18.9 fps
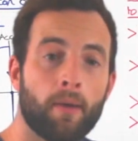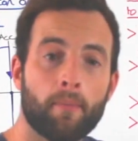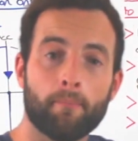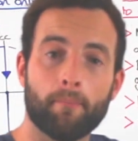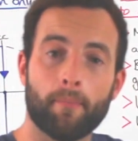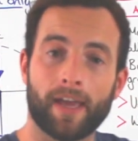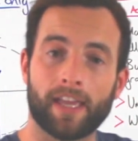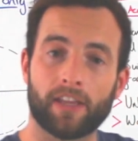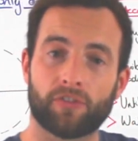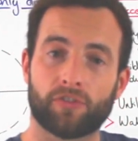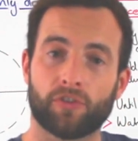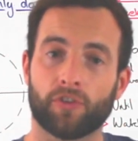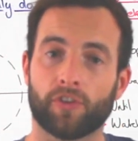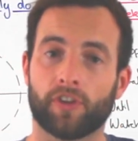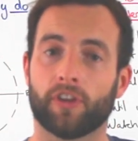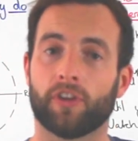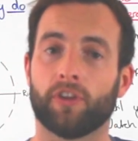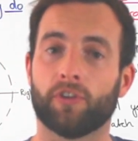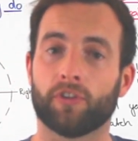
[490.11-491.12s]
Make sure
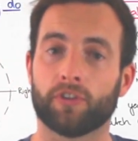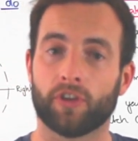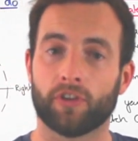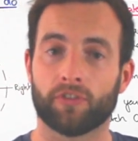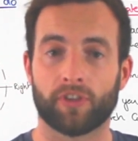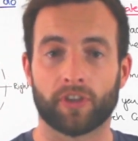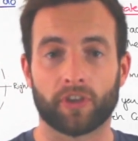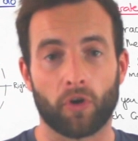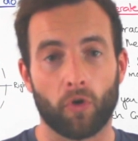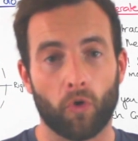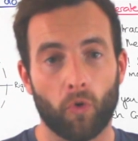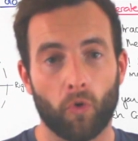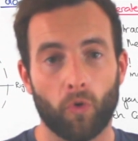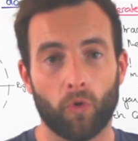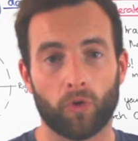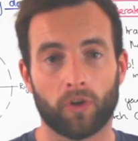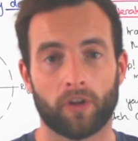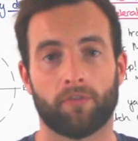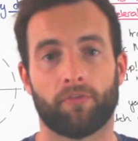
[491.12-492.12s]
that you're using
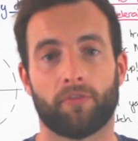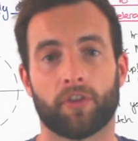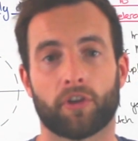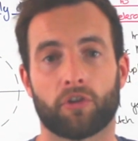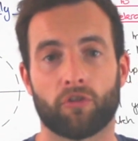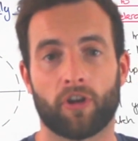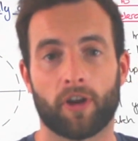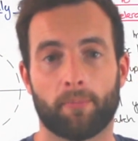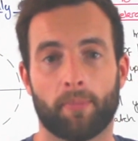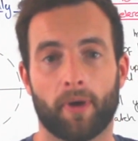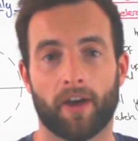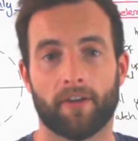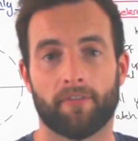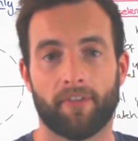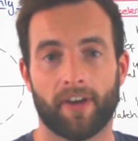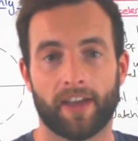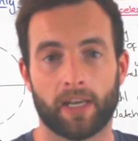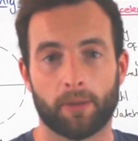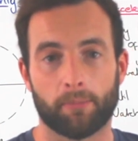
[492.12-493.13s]
all of the grip
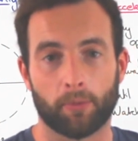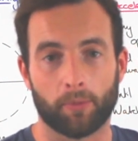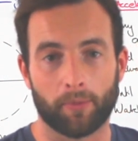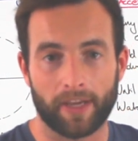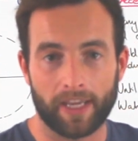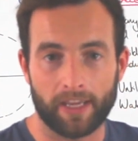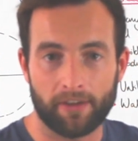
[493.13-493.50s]
available.